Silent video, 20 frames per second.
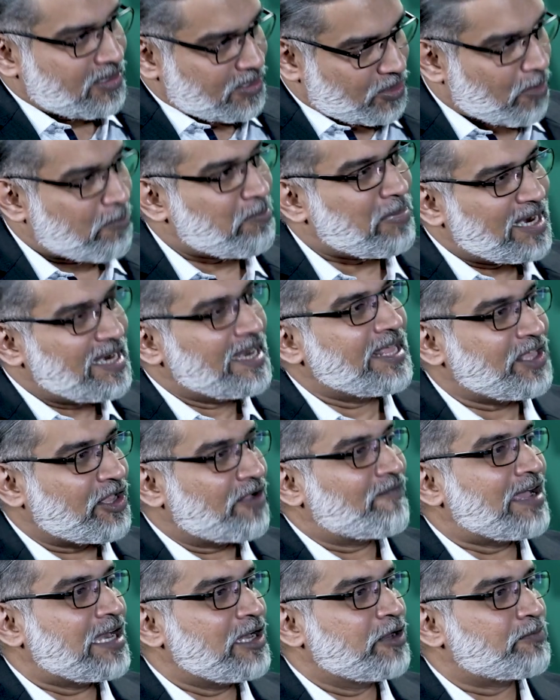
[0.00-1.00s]
You're building
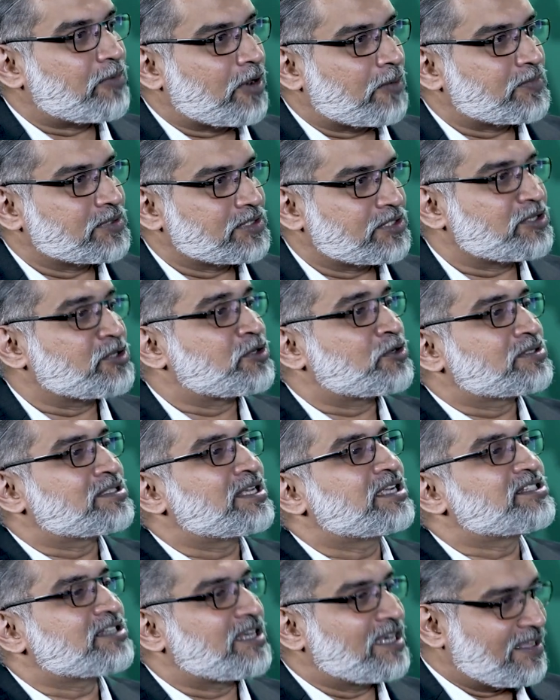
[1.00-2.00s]
your value proposition to
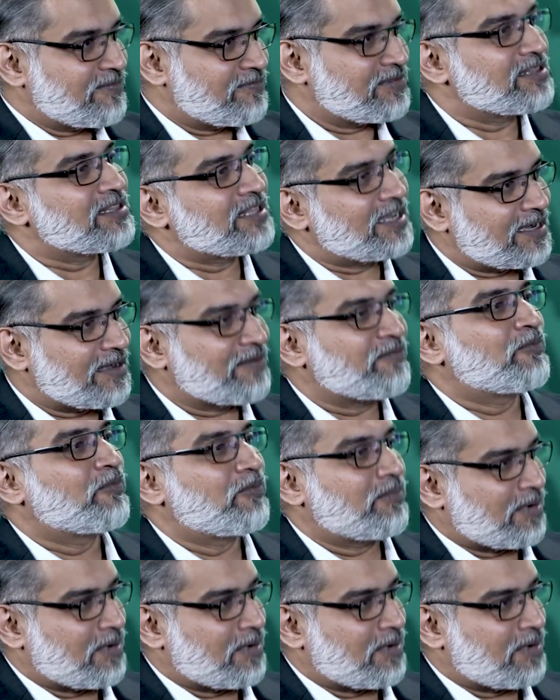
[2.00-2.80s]
such a level that